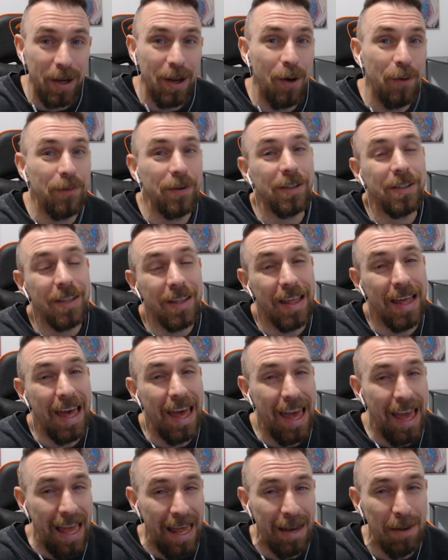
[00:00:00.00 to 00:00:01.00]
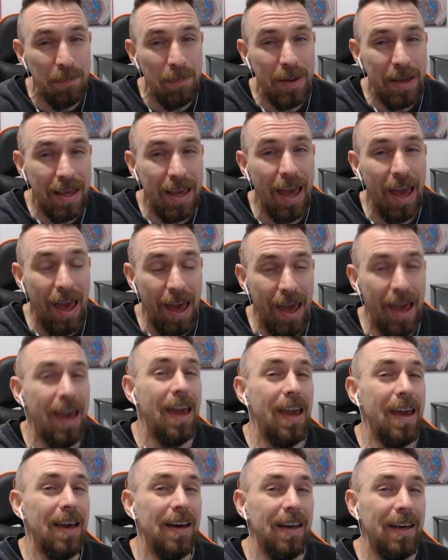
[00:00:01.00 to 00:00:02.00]
over to the
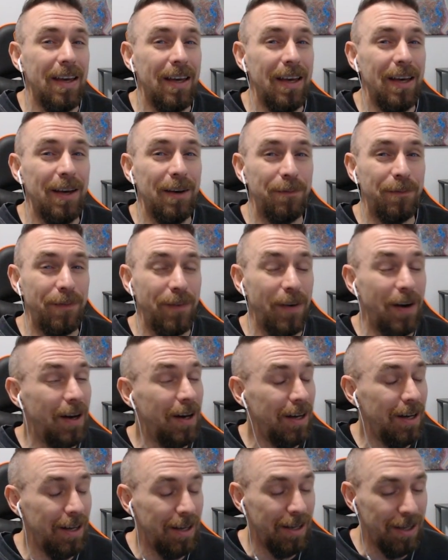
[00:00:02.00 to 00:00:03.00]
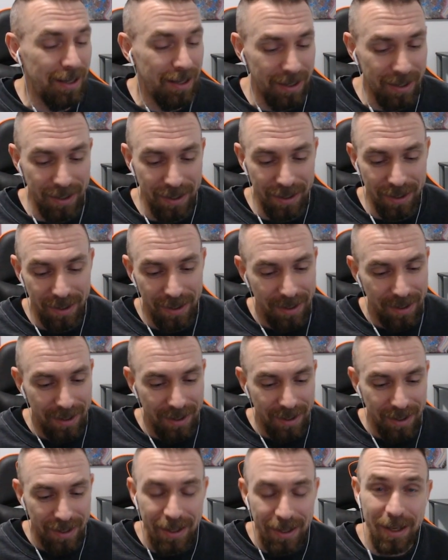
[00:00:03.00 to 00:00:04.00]
NBA if uh,
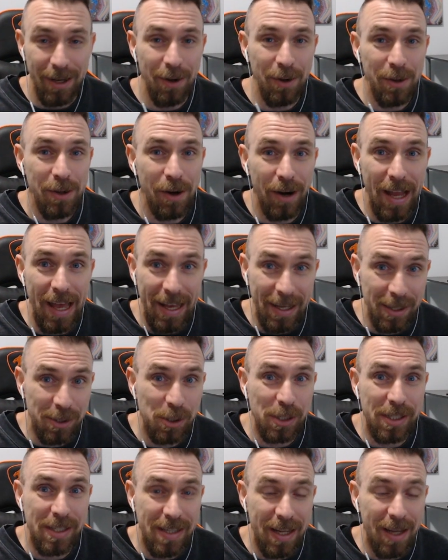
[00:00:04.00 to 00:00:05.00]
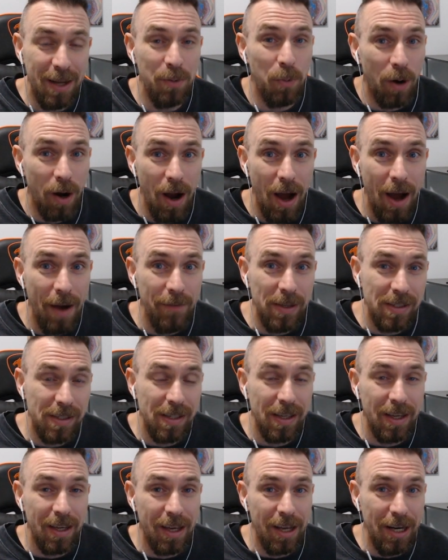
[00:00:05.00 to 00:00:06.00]
you know you're interested. We're
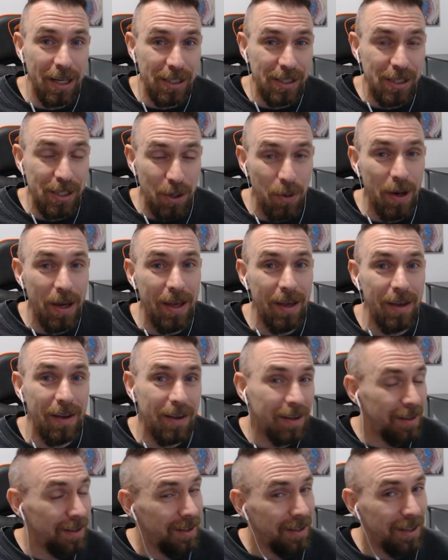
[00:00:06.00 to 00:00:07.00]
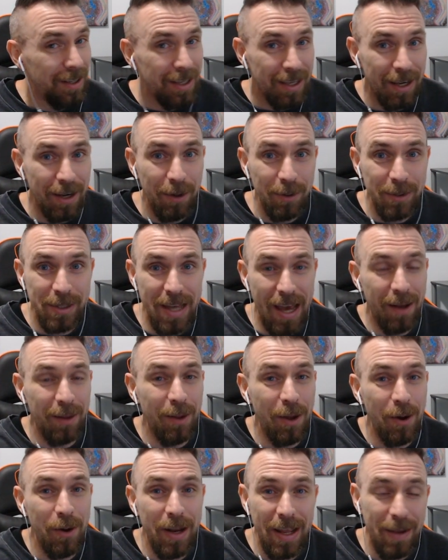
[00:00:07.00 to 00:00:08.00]
obviously going to do it. You know,
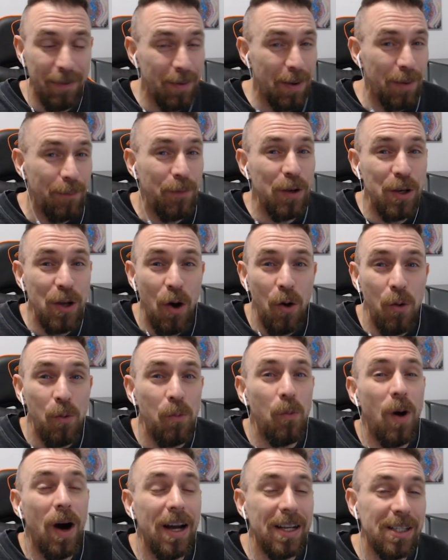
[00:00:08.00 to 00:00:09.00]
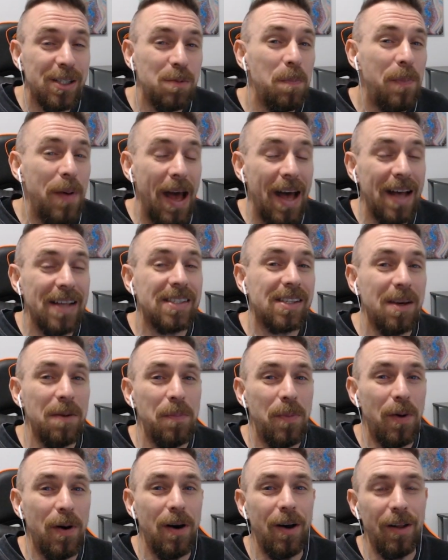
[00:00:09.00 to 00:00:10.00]
download it even if you don't watch
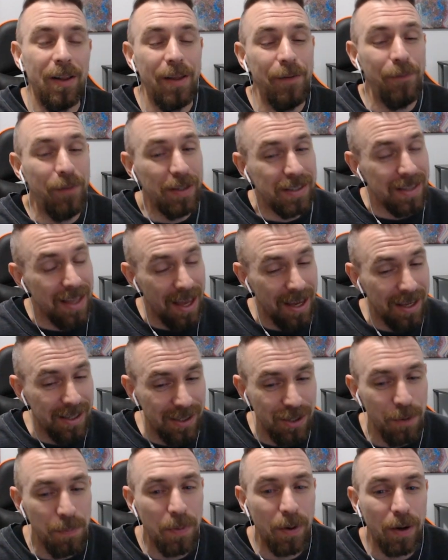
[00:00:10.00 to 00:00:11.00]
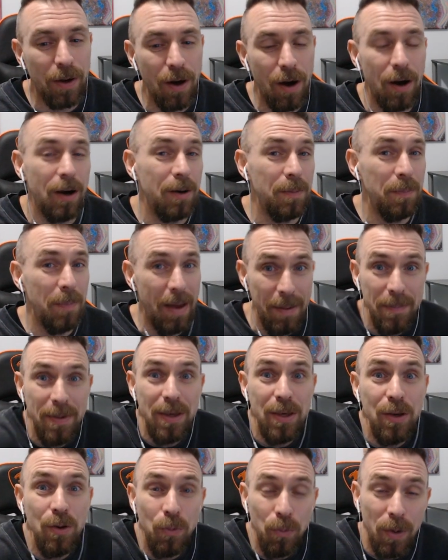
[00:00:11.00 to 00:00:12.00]
basketball. If it's like Supercard, maybe
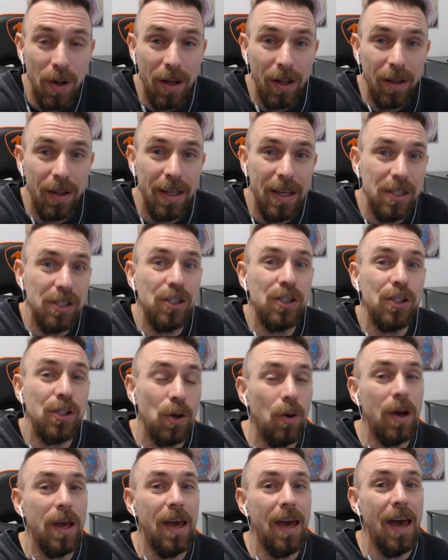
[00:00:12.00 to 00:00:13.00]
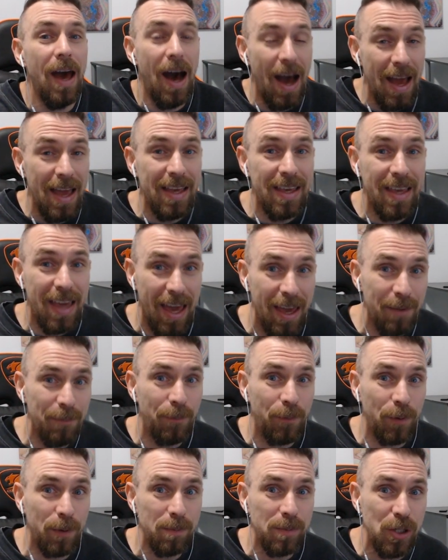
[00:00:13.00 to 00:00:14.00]
you will enjoy it. I came
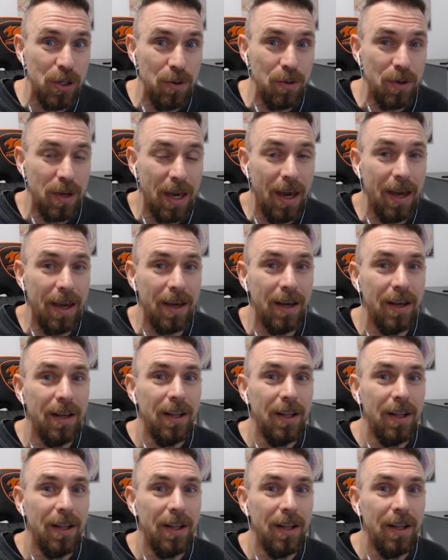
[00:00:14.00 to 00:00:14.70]
from 2K